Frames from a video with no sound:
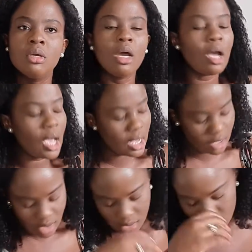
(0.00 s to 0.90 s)
Hey,
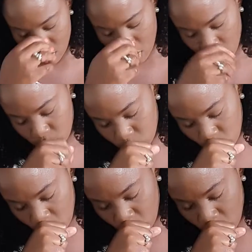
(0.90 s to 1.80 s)
God,
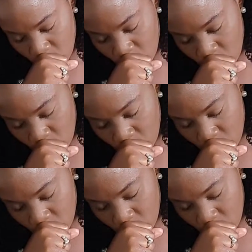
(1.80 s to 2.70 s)

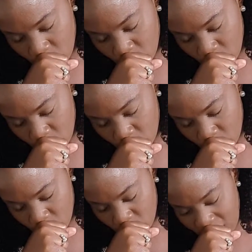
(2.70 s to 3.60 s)

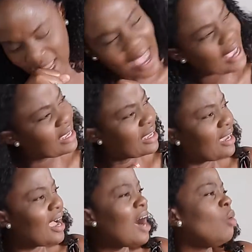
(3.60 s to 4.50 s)
oh. Hey,
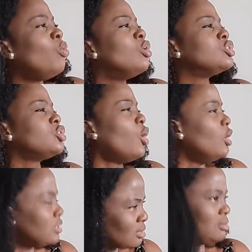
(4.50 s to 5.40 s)
I was
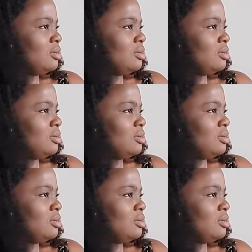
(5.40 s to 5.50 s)
hurt.